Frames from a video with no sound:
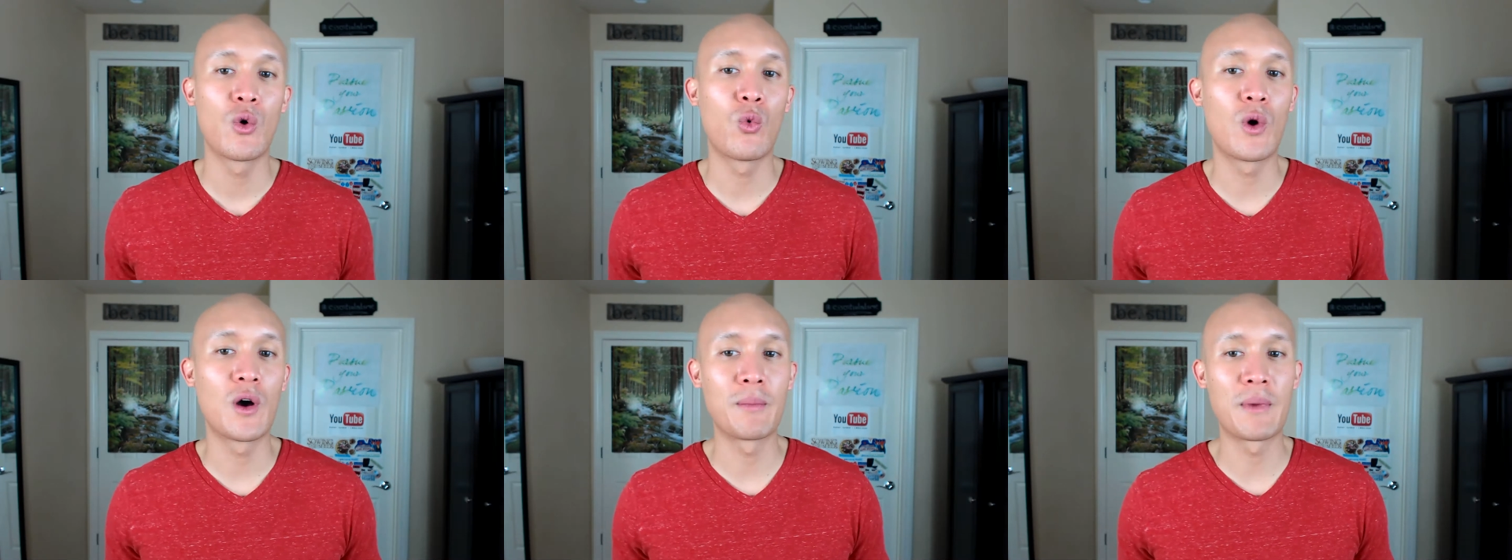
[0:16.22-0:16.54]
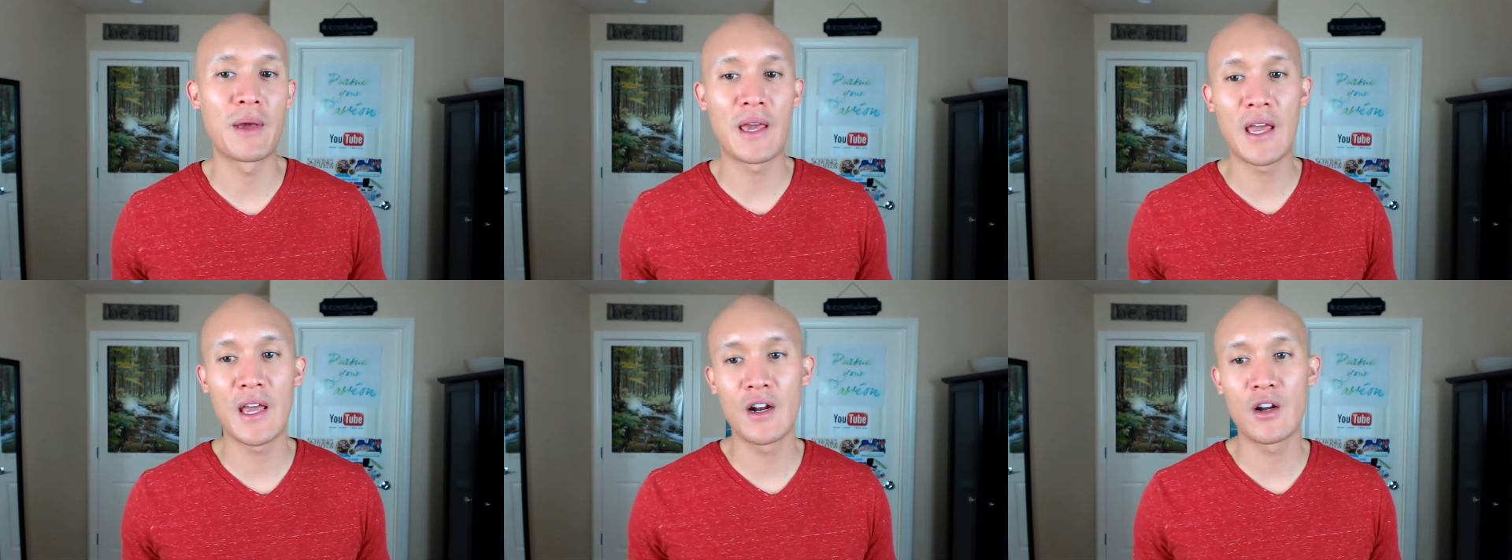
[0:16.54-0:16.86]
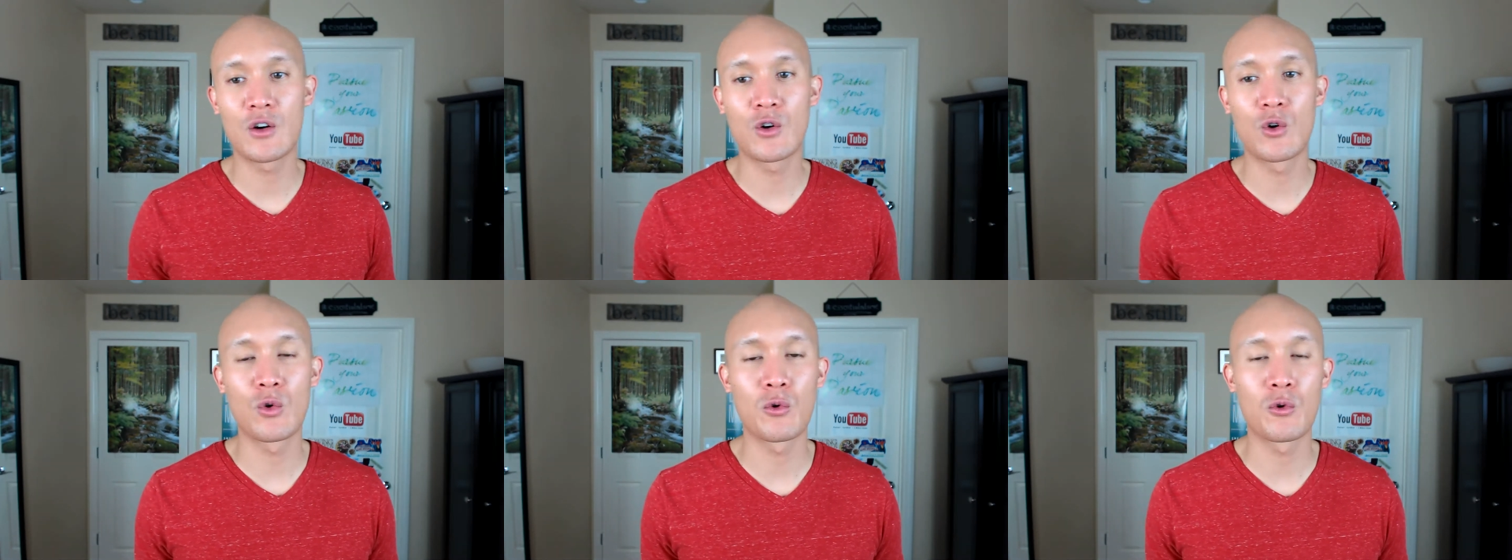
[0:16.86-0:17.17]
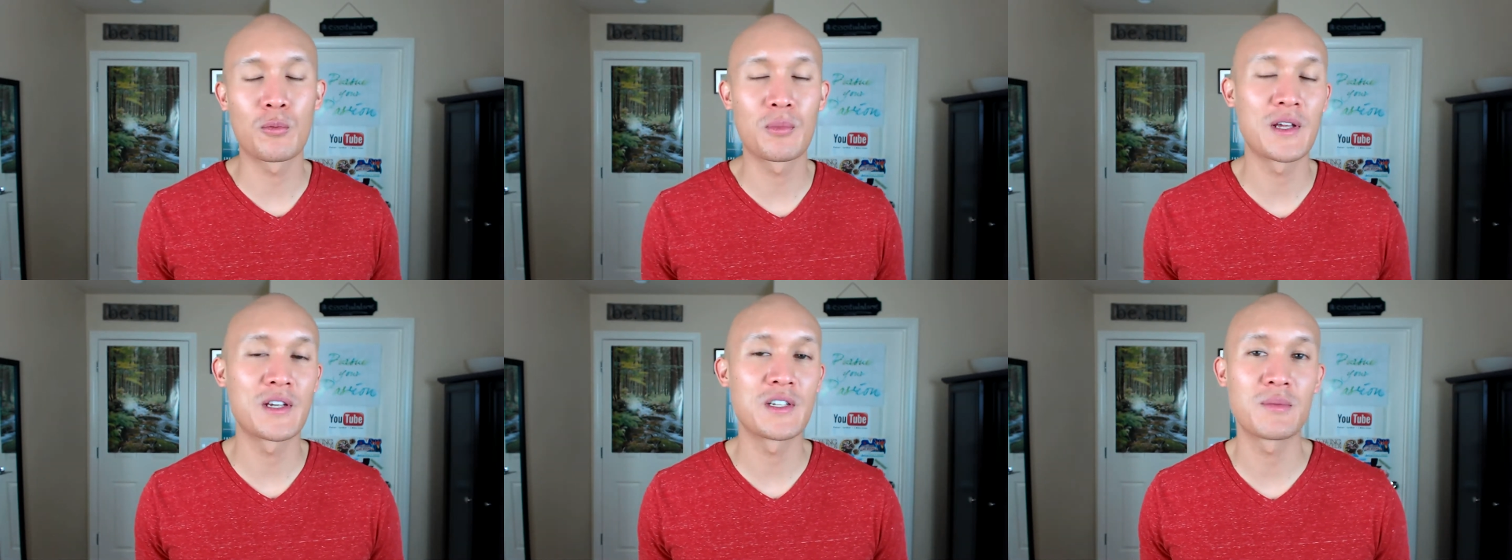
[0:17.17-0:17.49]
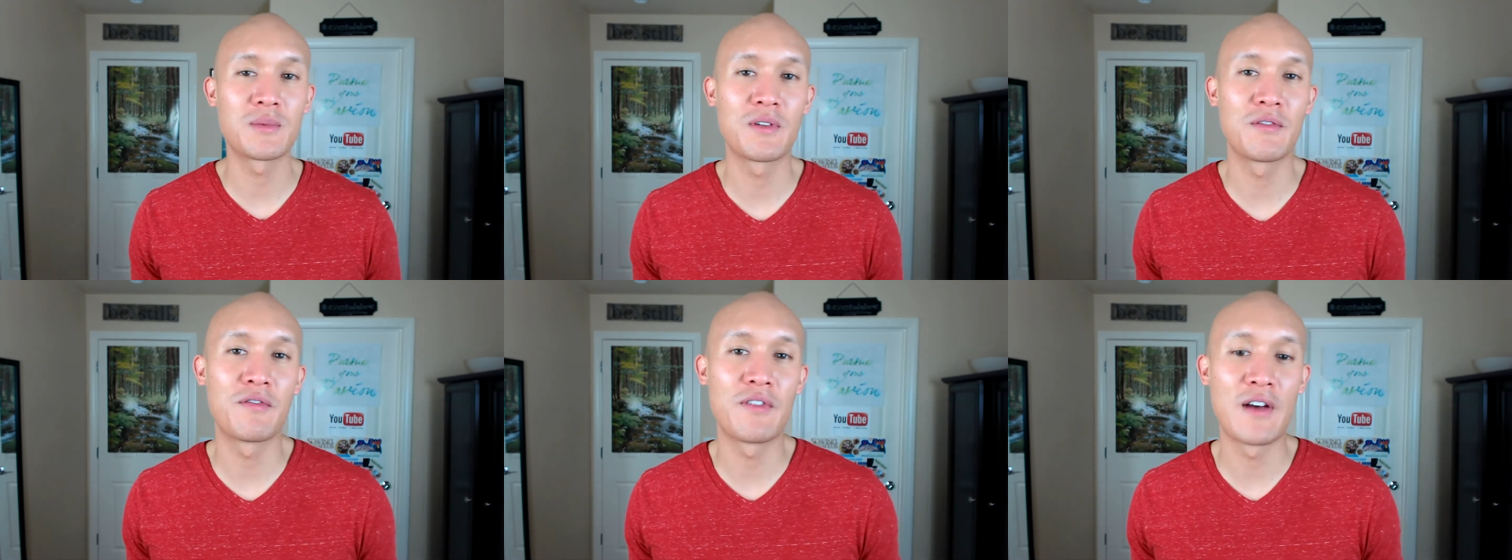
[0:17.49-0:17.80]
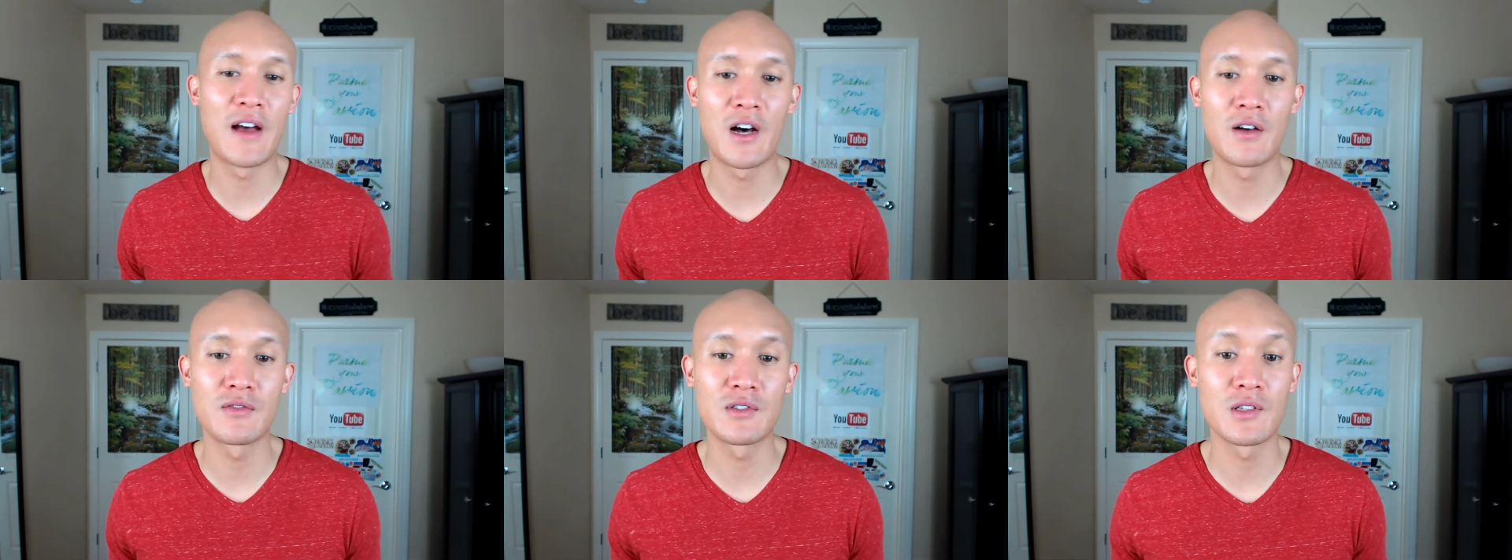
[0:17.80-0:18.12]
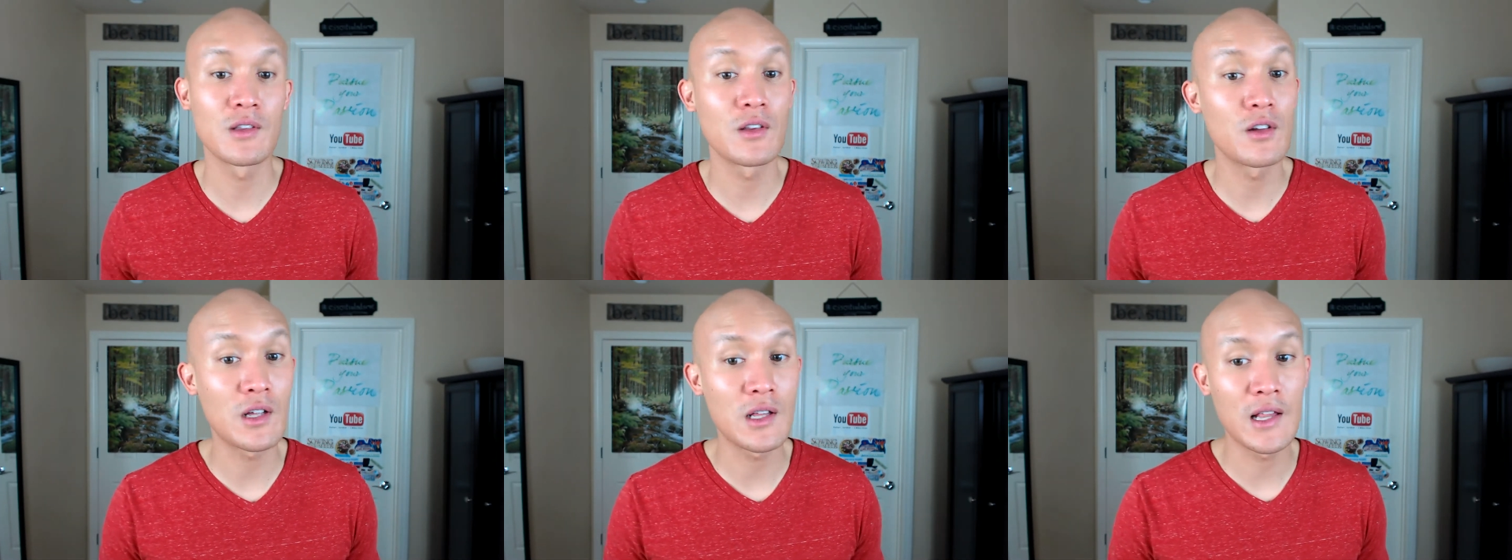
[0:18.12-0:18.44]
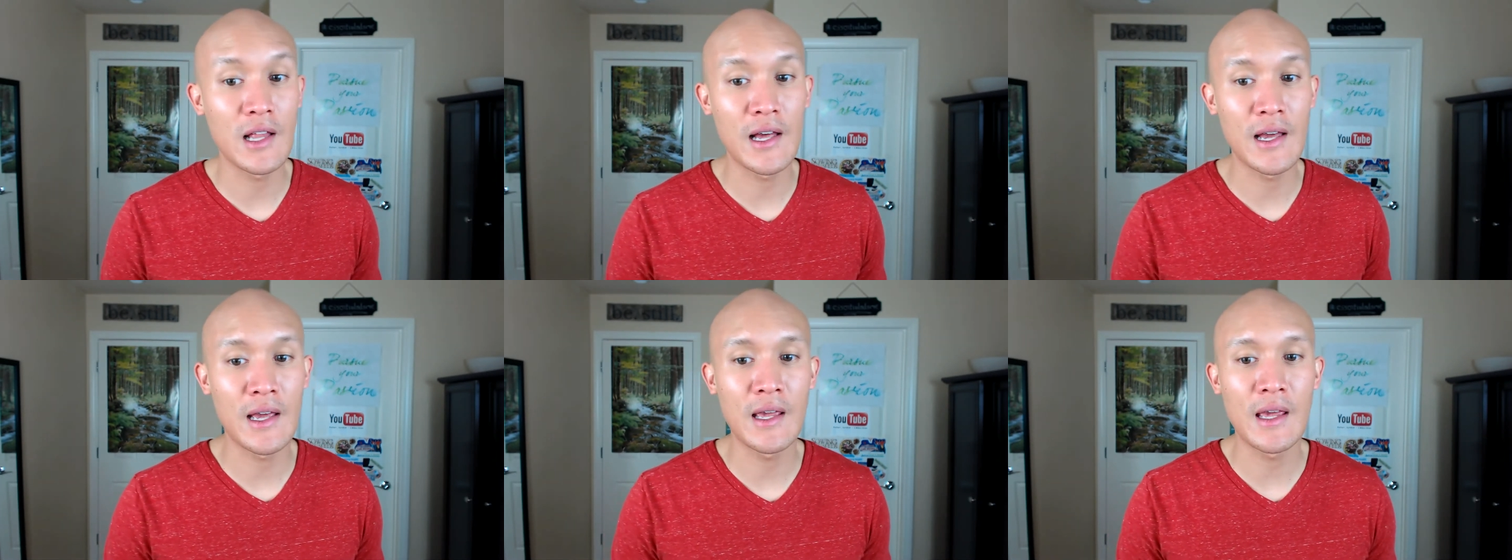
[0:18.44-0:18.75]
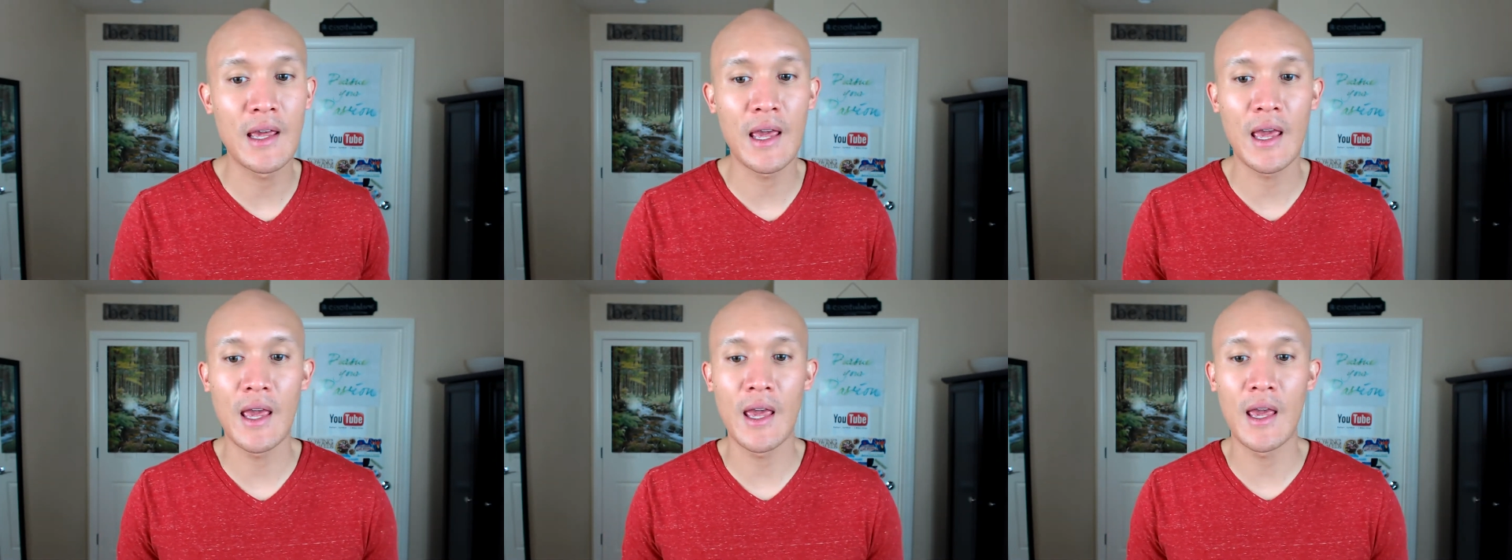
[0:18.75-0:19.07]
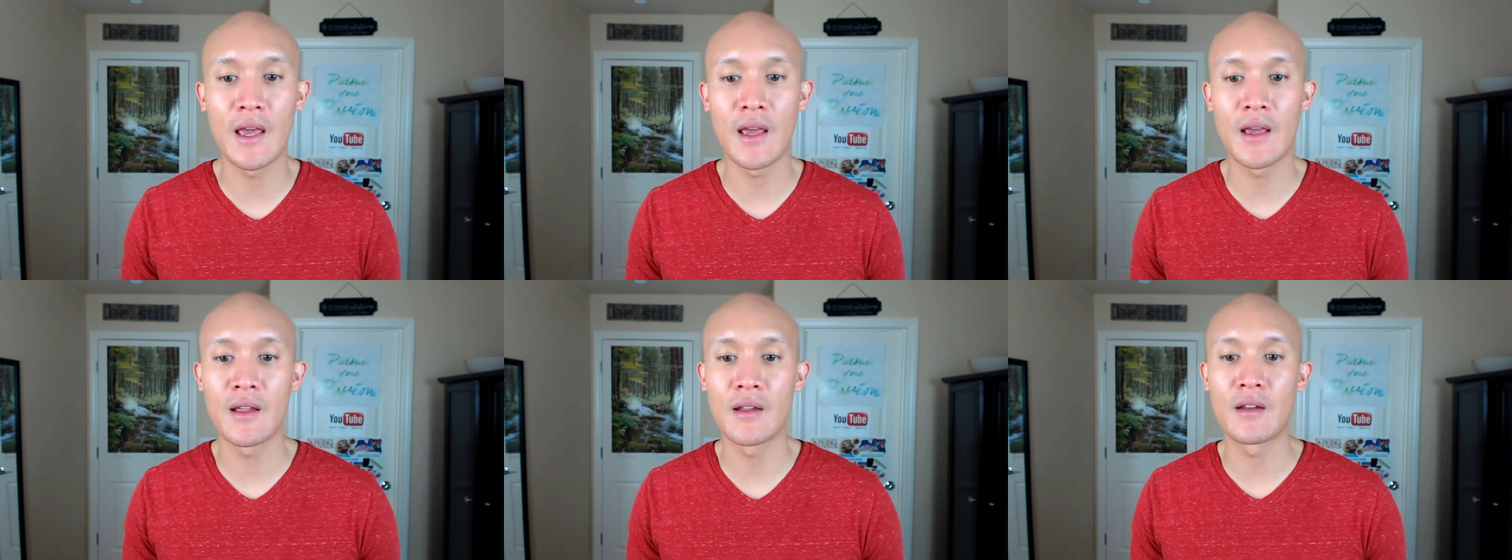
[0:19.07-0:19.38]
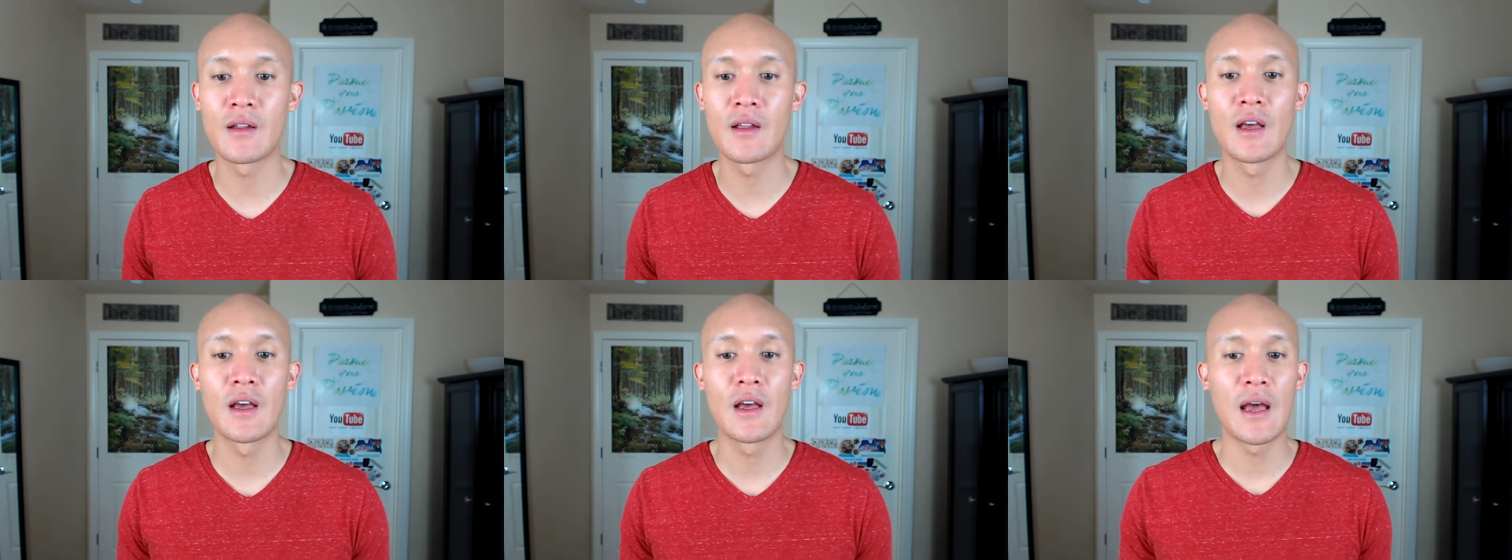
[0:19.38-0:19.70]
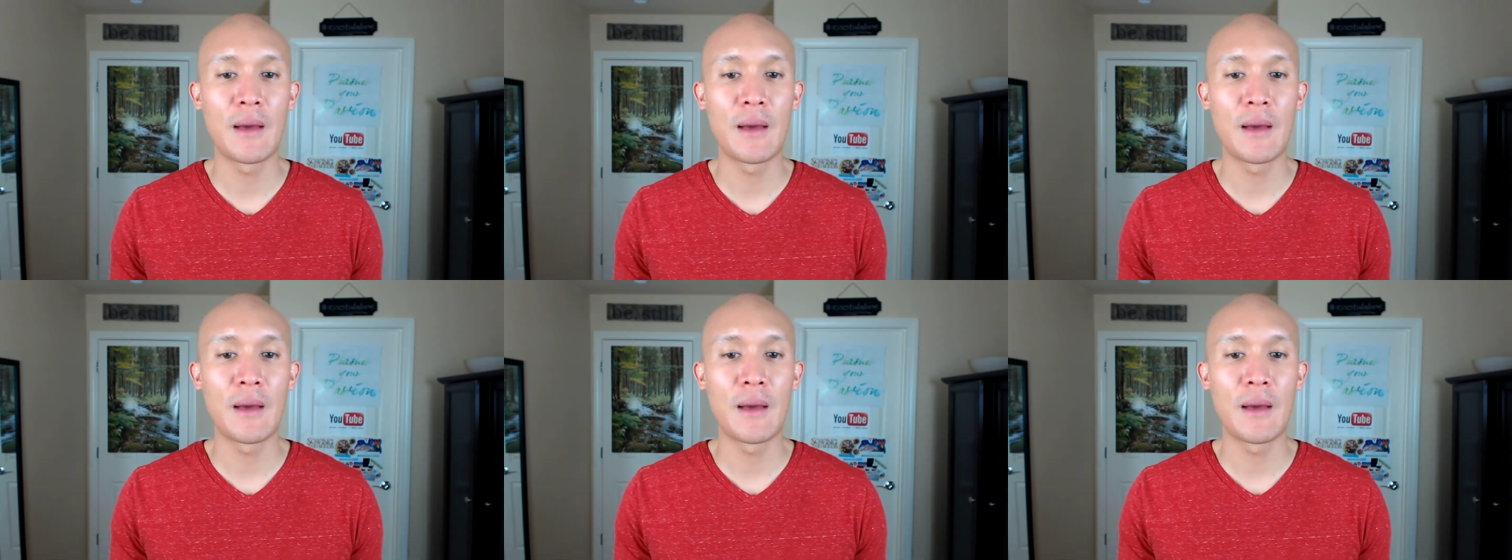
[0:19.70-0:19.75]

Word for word: what mechanical replacement valves look like and